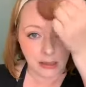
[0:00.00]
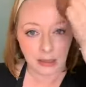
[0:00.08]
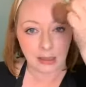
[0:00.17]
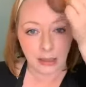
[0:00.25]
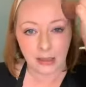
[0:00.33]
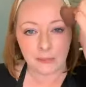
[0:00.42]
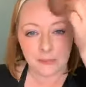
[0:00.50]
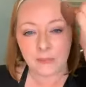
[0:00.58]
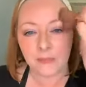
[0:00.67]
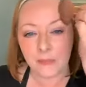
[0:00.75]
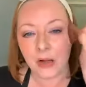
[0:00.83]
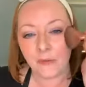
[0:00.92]

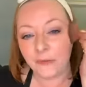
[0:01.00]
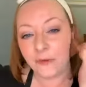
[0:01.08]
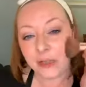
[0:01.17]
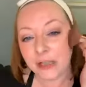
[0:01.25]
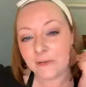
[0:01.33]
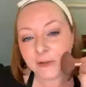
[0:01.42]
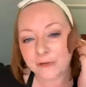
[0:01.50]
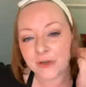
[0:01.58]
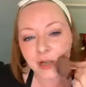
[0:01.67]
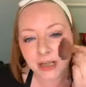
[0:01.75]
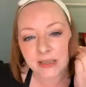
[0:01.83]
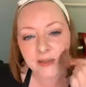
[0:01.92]
Funny enough, I
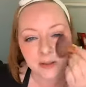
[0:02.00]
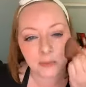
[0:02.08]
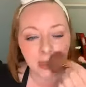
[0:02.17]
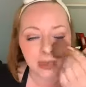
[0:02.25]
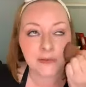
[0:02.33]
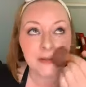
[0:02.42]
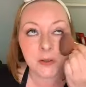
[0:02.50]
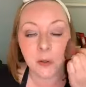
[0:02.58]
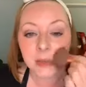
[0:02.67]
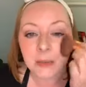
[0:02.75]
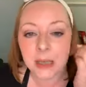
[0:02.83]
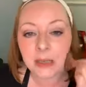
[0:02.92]
have so
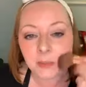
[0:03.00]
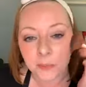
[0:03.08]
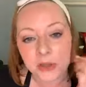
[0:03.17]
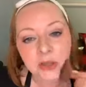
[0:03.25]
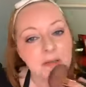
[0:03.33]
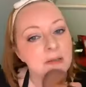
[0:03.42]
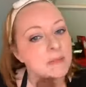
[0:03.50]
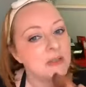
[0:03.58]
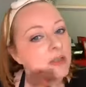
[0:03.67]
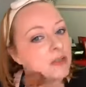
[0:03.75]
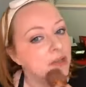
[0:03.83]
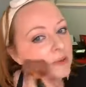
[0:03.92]
many makeup brushes. I'm
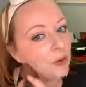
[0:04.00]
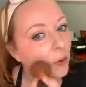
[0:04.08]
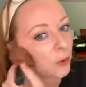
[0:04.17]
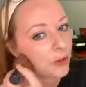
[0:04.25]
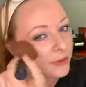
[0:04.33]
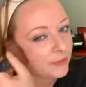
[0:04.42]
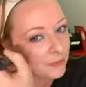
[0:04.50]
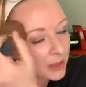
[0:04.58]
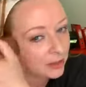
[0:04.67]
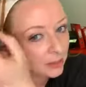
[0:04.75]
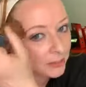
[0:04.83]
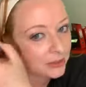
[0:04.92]
such a hoarder of
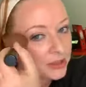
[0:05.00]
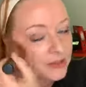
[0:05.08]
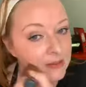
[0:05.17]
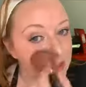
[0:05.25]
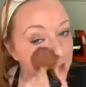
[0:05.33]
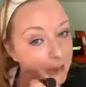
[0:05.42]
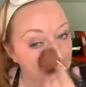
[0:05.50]
makeup brushes.